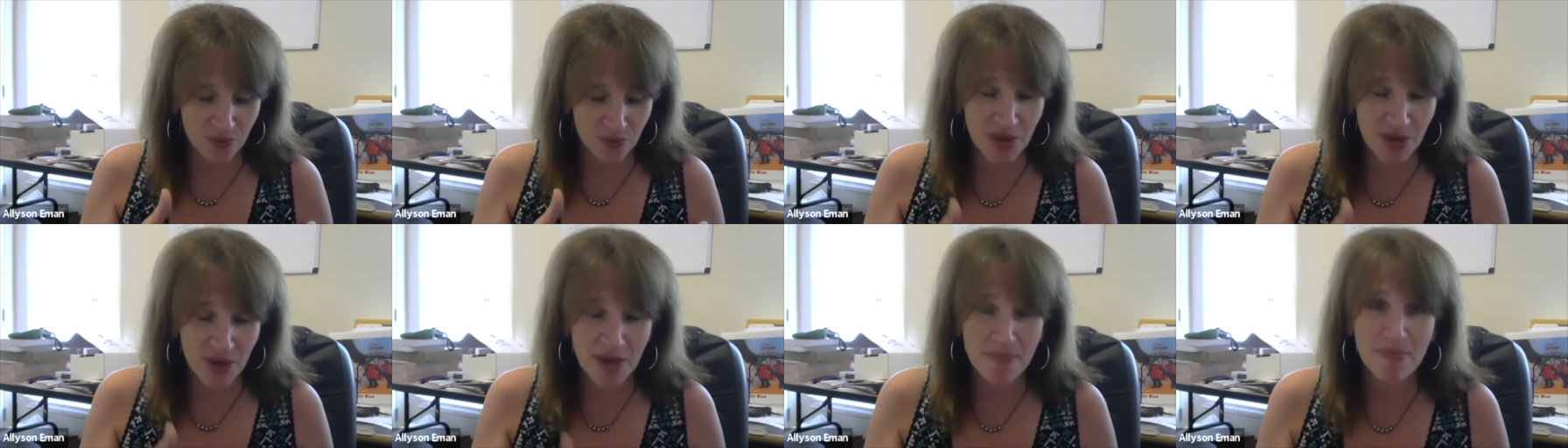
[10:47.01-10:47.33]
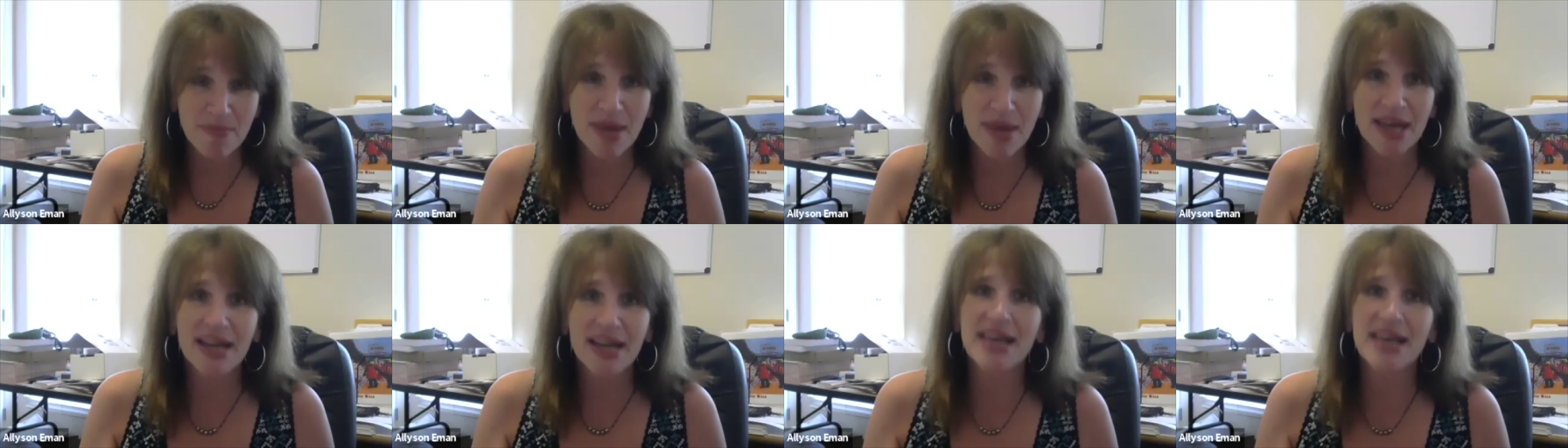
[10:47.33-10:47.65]

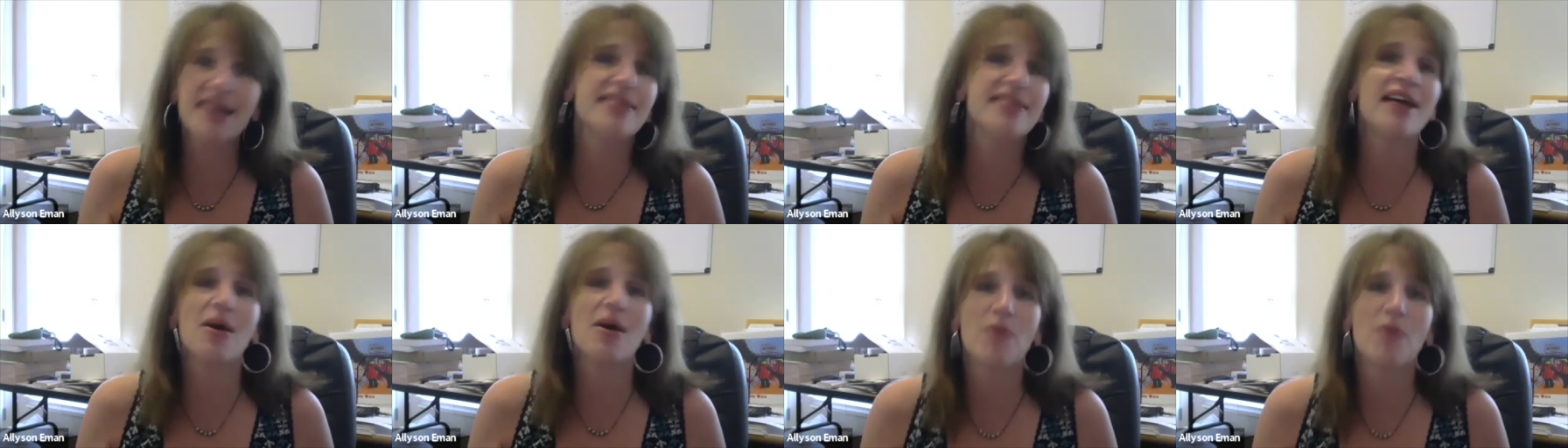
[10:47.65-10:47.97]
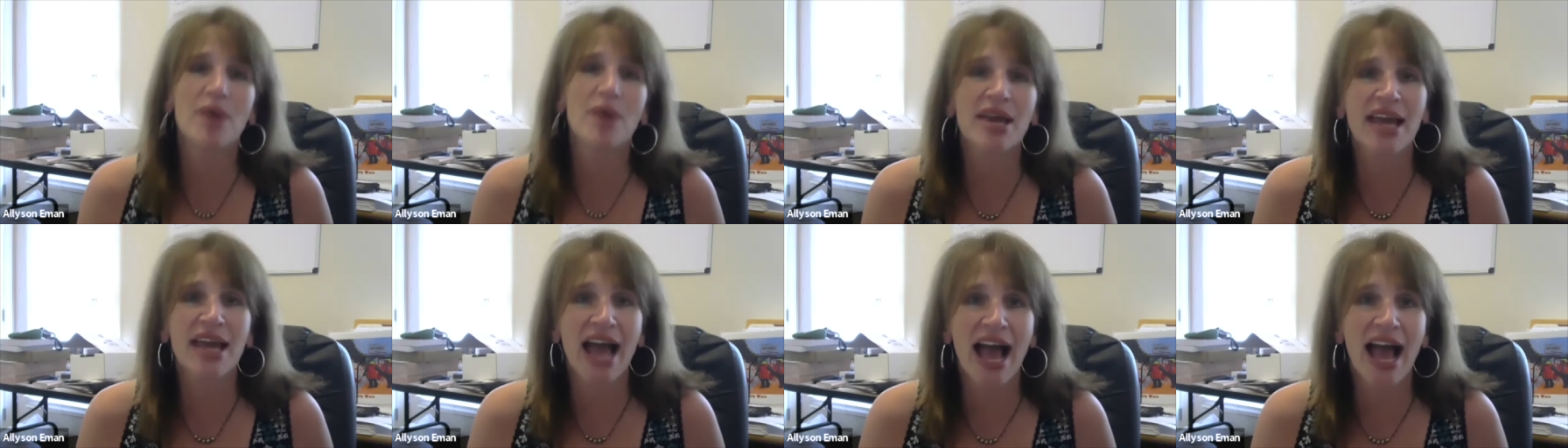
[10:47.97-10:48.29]
committee that
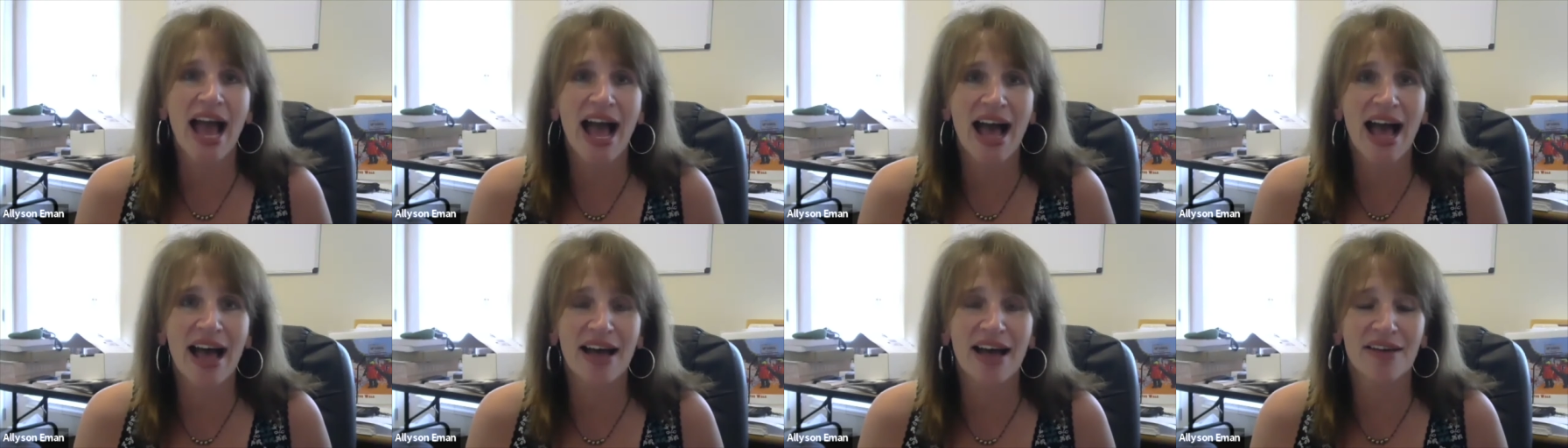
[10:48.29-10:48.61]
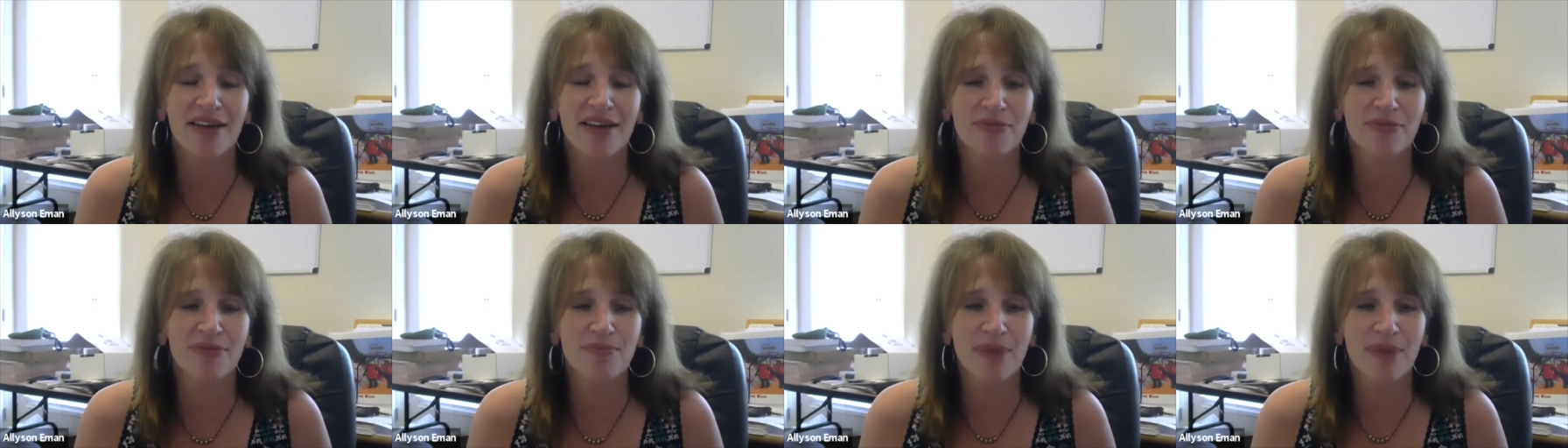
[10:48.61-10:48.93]
we
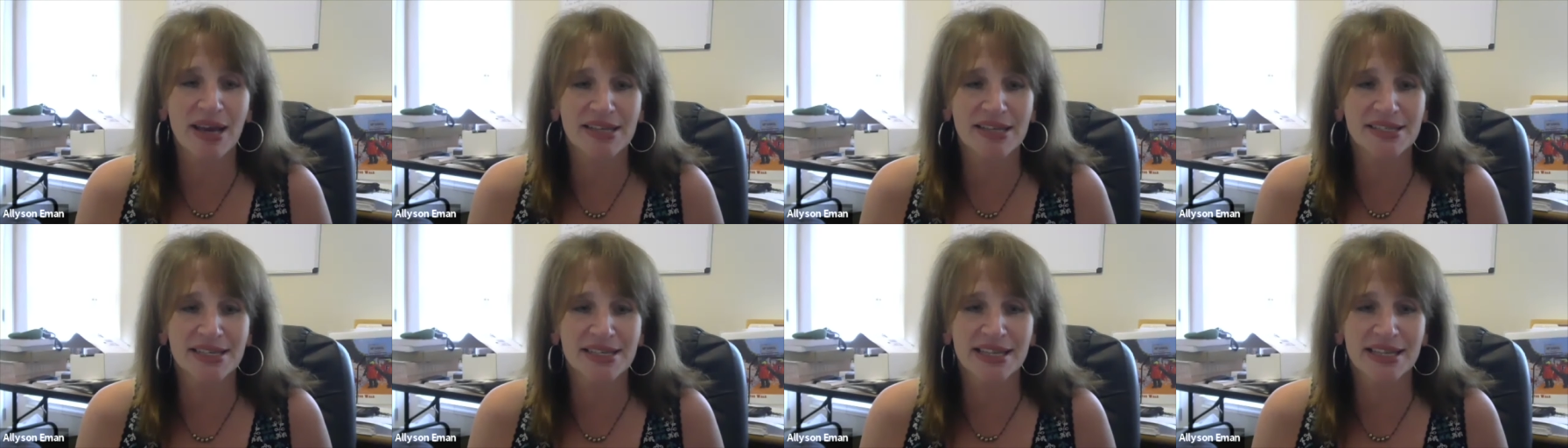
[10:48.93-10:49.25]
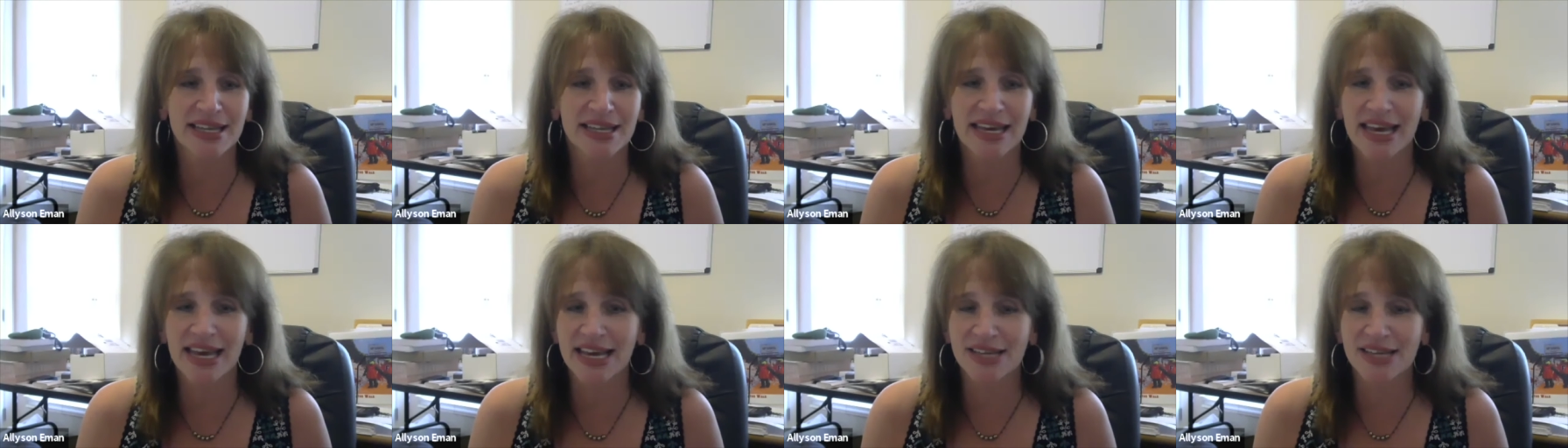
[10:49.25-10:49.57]
have
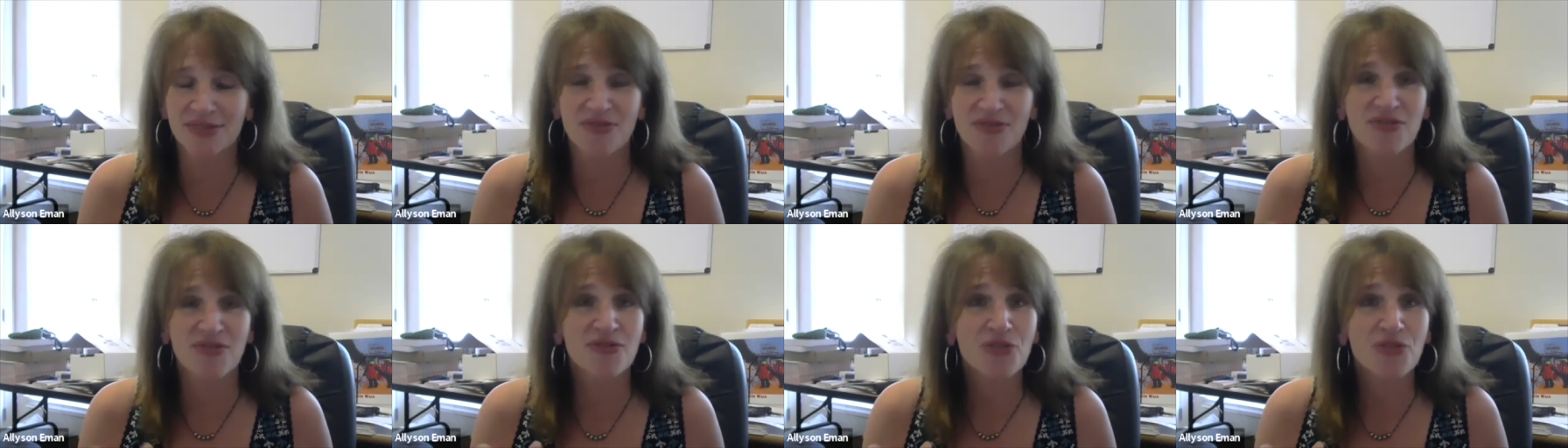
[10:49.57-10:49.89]
basically is